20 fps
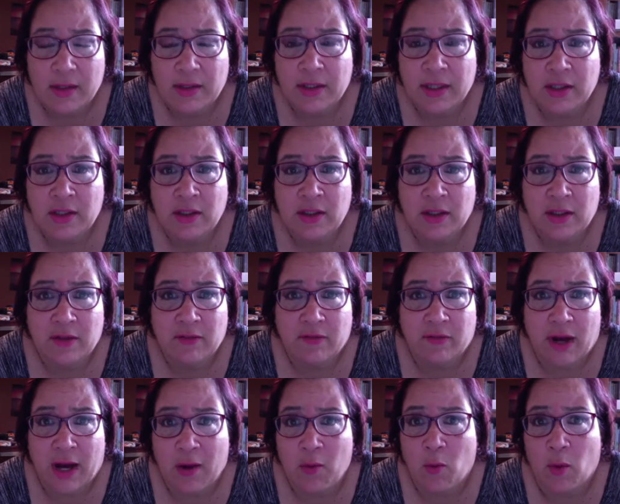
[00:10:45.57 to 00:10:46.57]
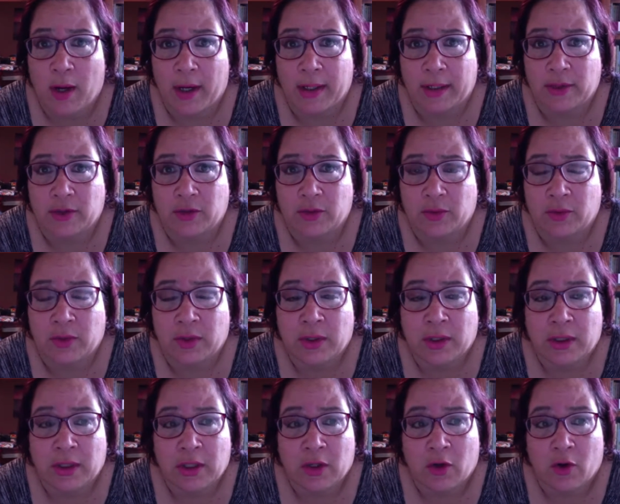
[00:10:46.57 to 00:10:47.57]
if I wanted to,
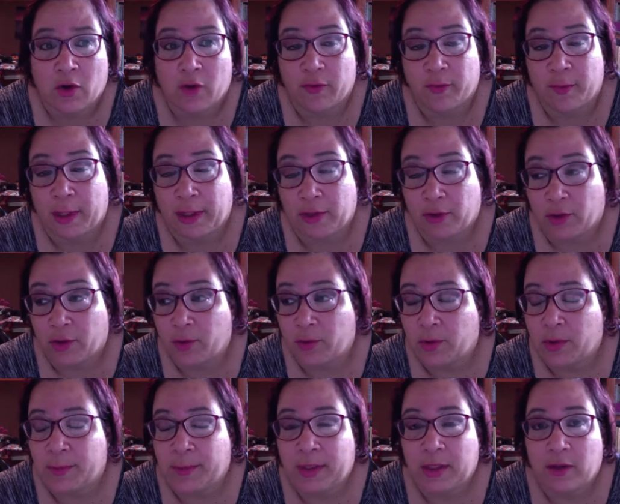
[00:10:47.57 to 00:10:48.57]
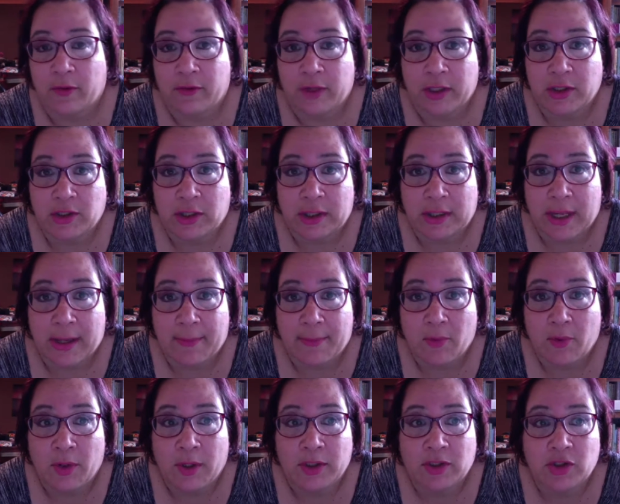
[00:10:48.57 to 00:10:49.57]
or if my daughter would have been of age at that
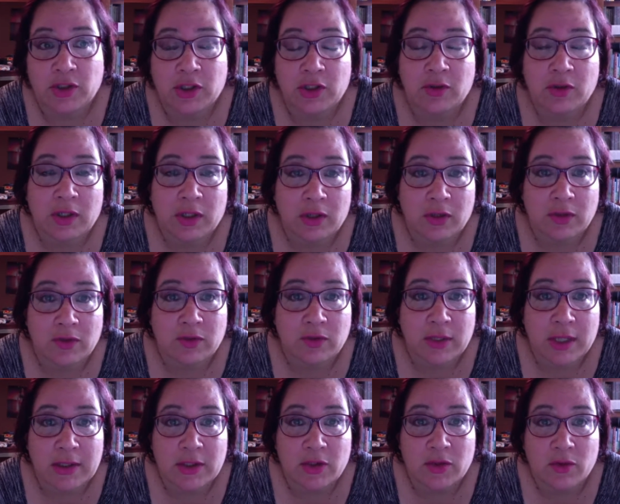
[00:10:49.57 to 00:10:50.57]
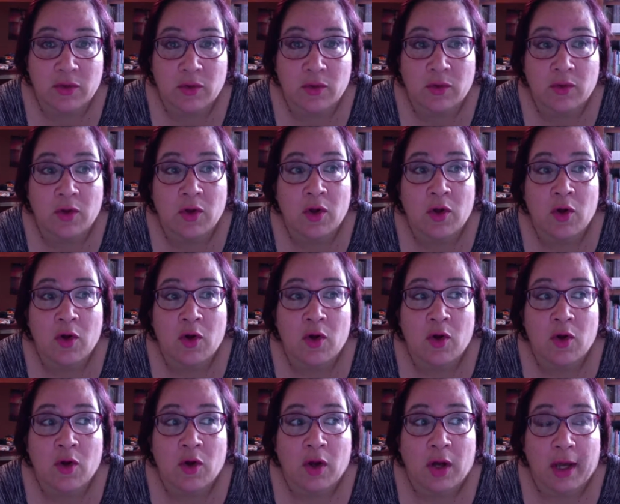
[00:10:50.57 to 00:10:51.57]
point, she could have gone to that school
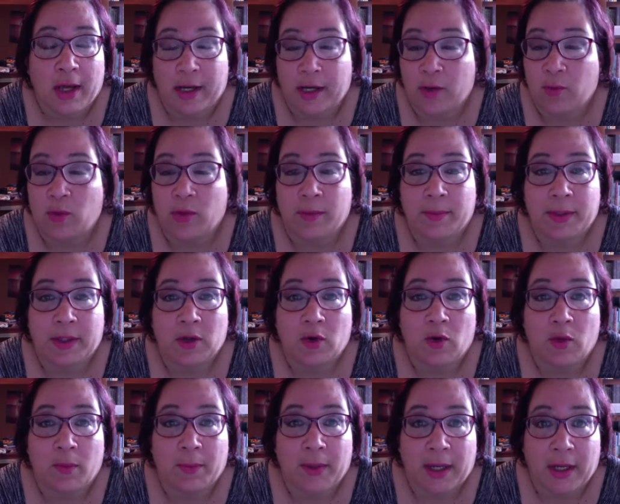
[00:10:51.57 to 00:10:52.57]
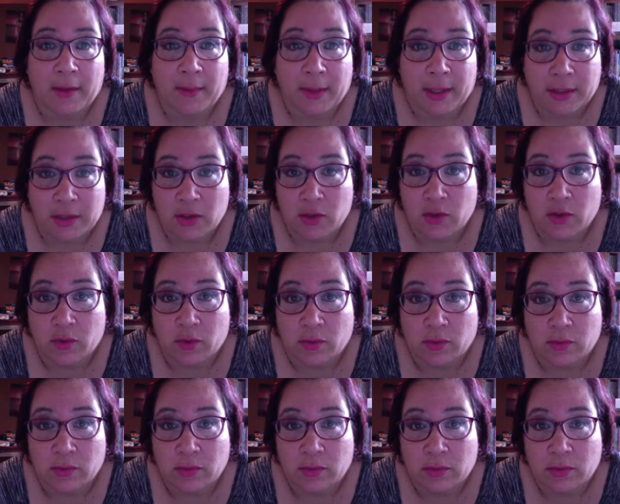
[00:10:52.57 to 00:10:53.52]
and it would have been all paid by the school.